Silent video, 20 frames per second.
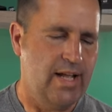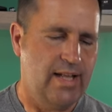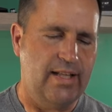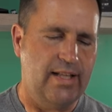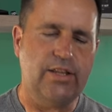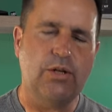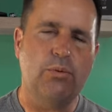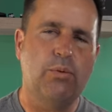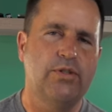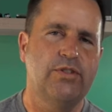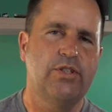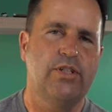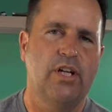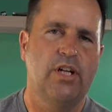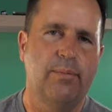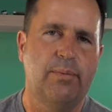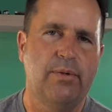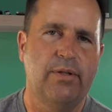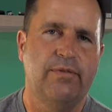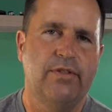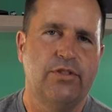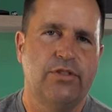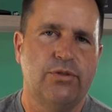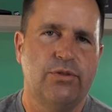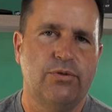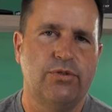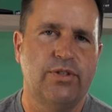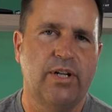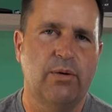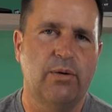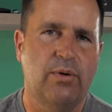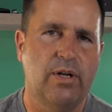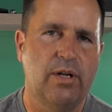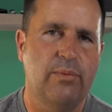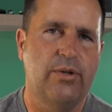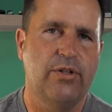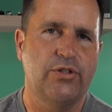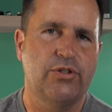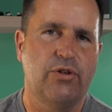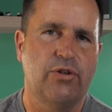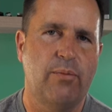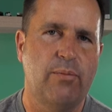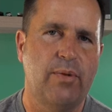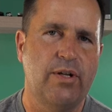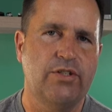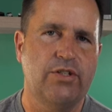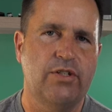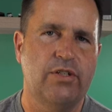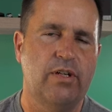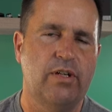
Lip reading: Now, there was a couple of issues that I want to make sure I mention,